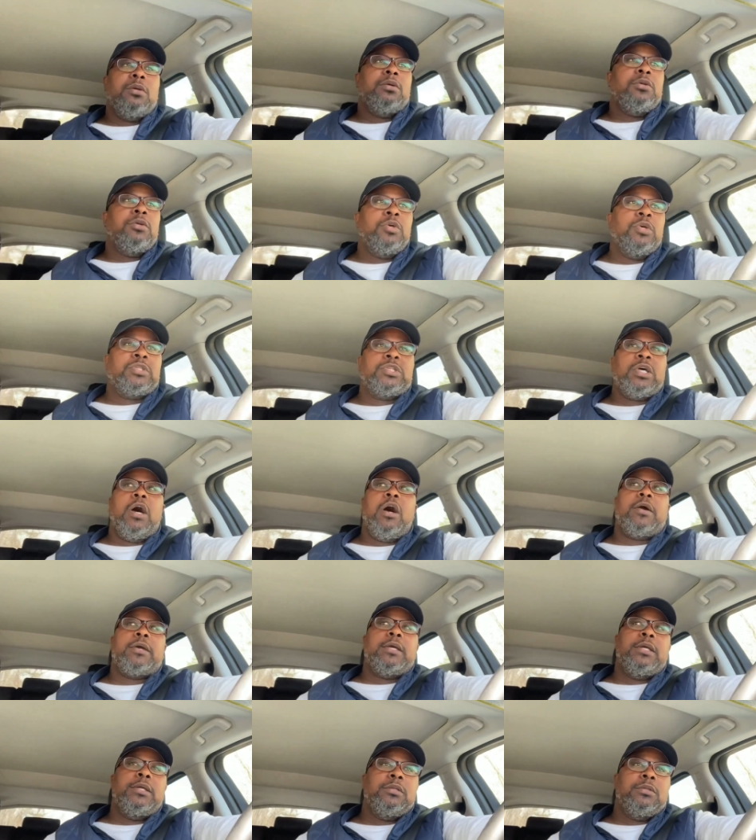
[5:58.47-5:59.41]
you're
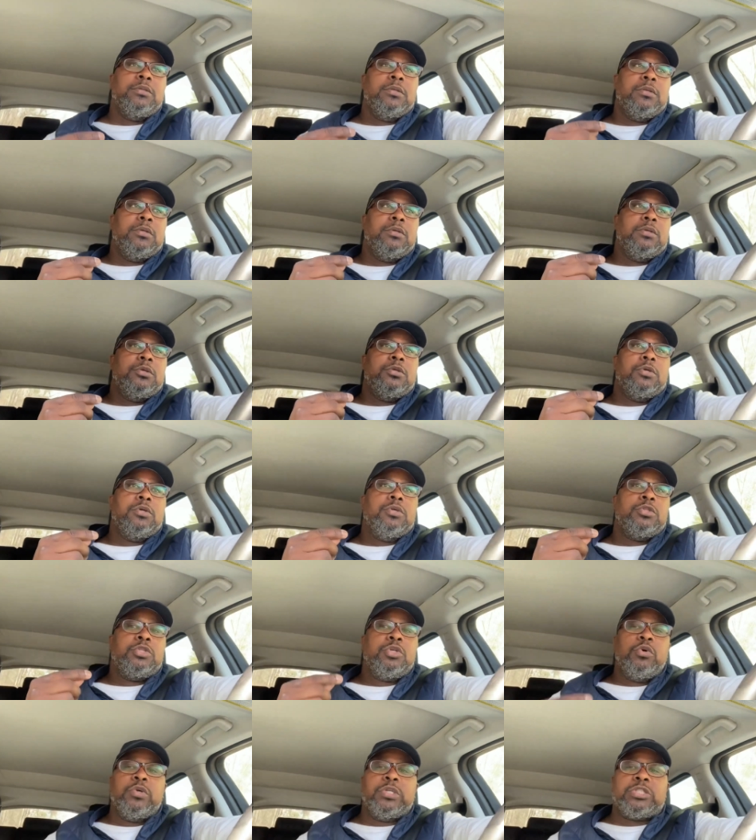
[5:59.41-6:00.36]
talking
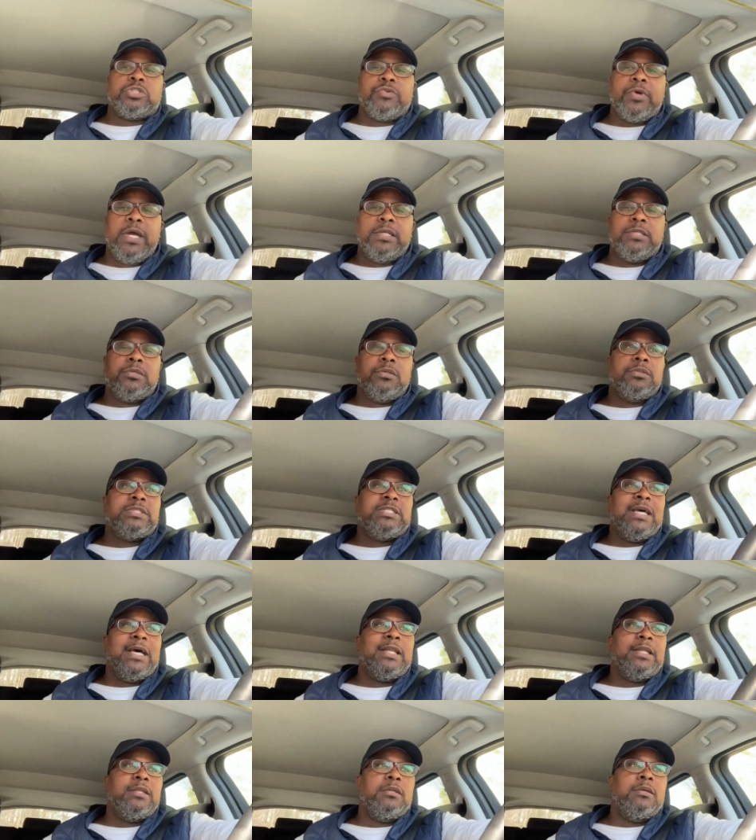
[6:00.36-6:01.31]
to a stranger,
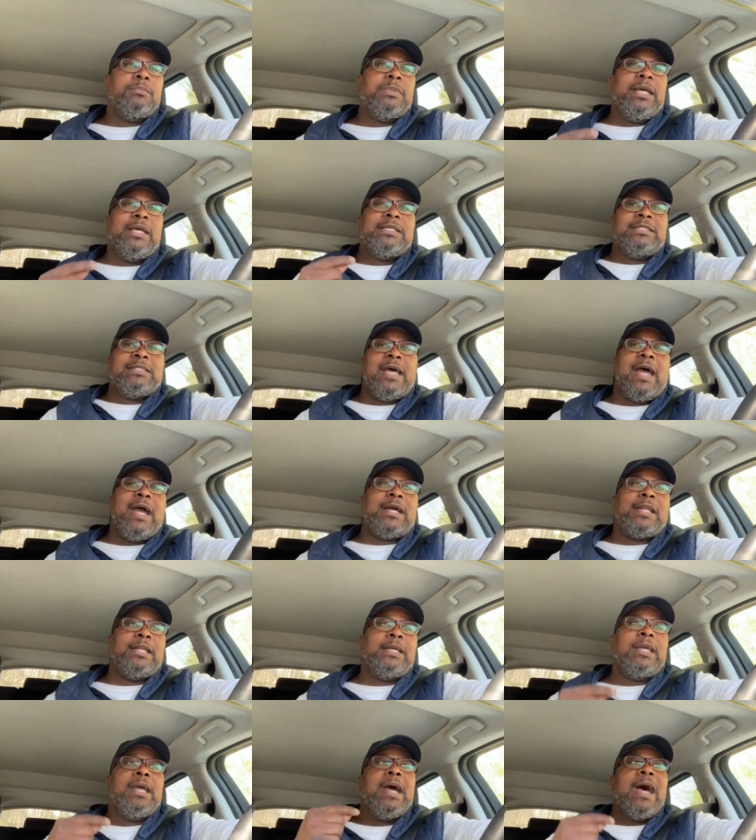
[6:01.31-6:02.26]
telling them
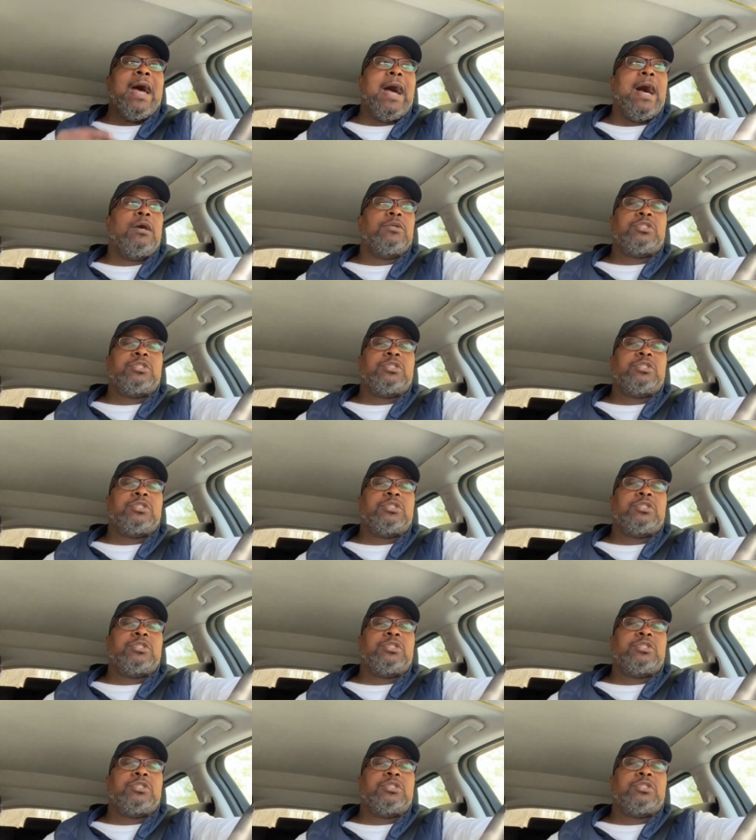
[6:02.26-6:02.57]
exactly how